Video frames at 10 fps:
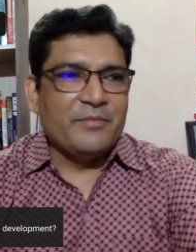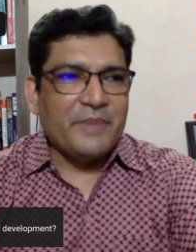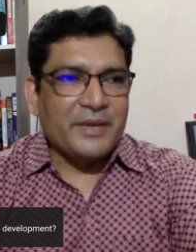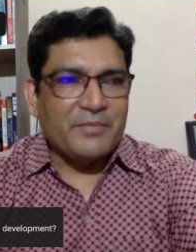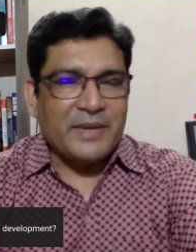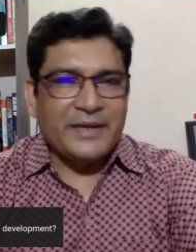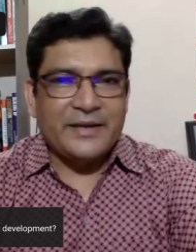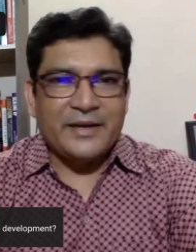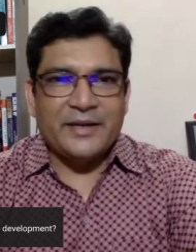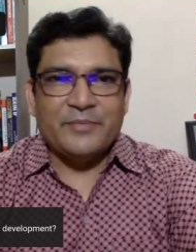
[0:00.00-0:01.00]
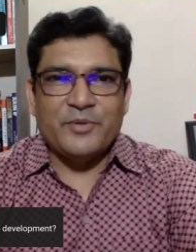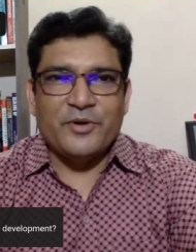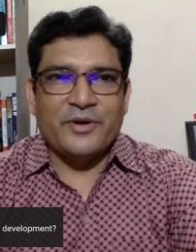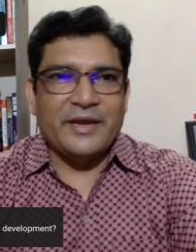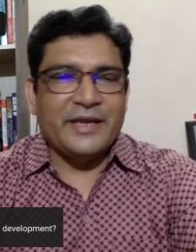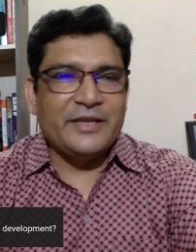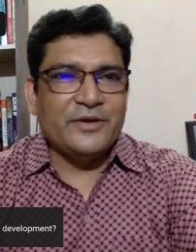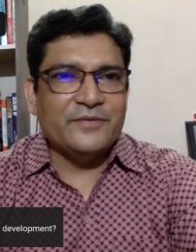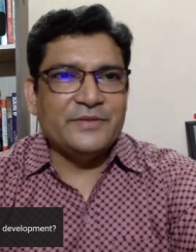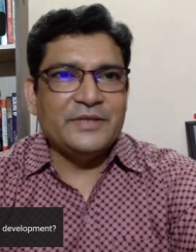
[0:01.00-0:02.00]
Make My Trip or any
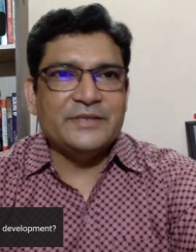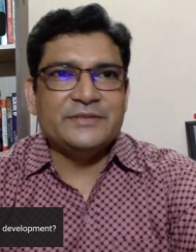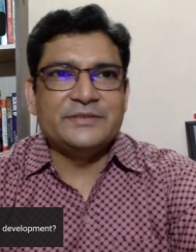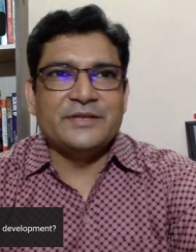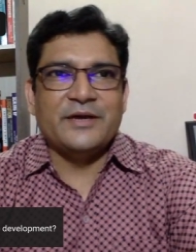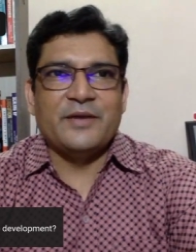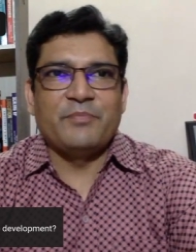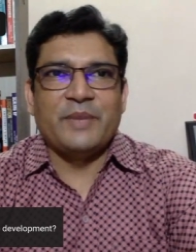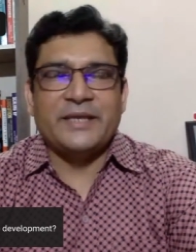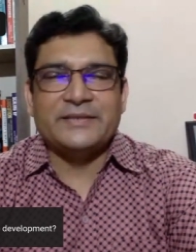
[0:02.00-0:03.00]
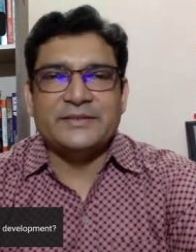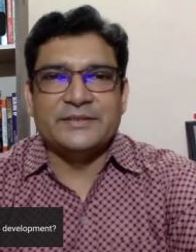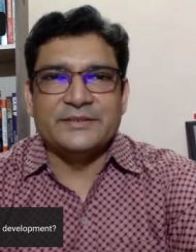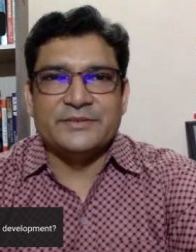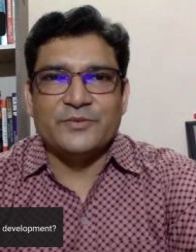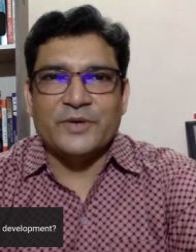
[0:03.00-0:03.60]
of these places.